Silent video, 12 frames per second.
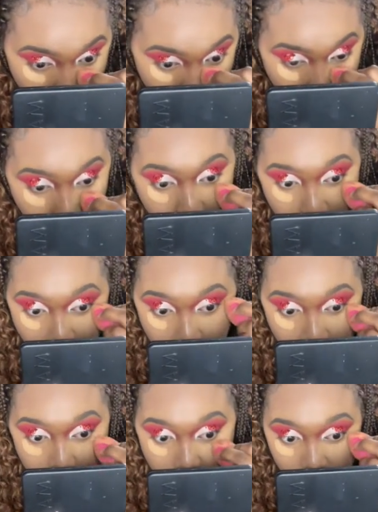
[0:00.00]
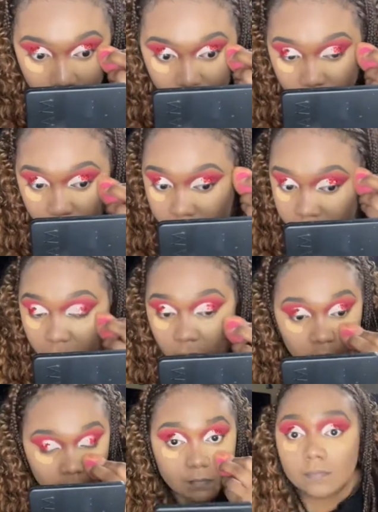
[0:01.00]
and blended out the Juvia's
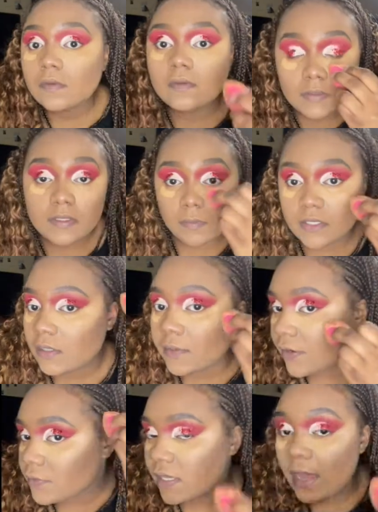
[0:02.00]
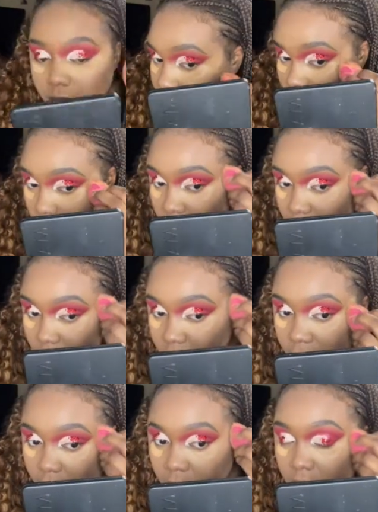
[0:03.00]
Place shade
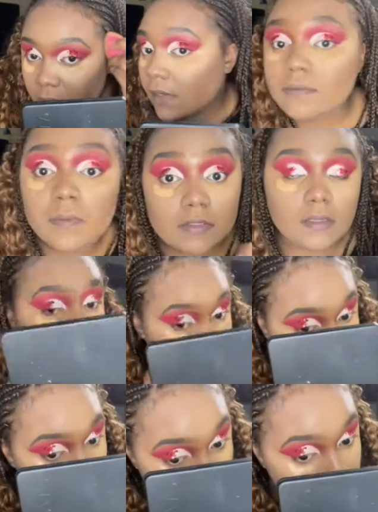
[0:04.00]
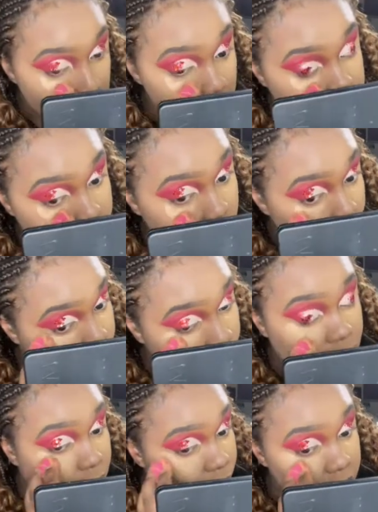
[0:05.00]
16 concealer,
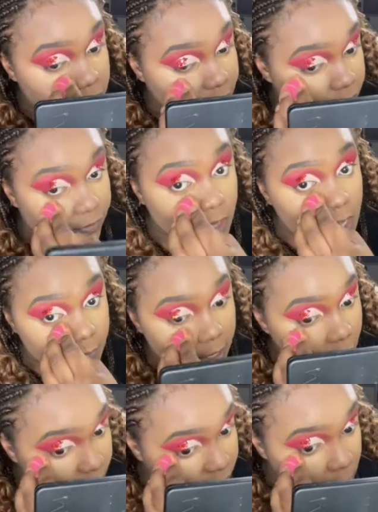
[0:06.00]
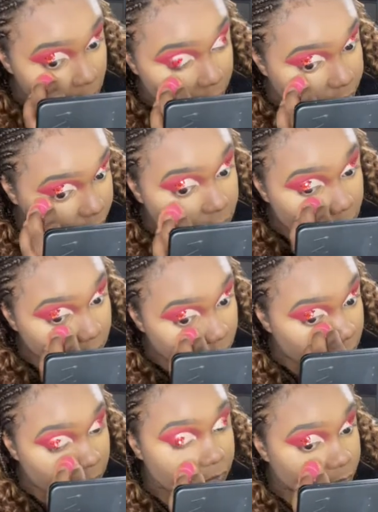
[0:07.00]
just so I can have that
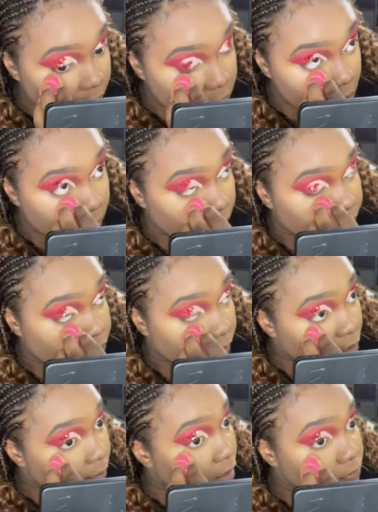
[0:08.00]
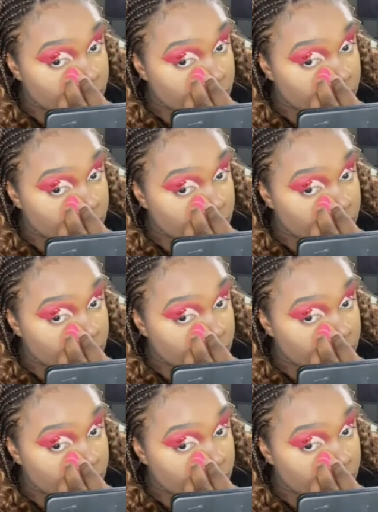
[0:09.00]
brighter under eye.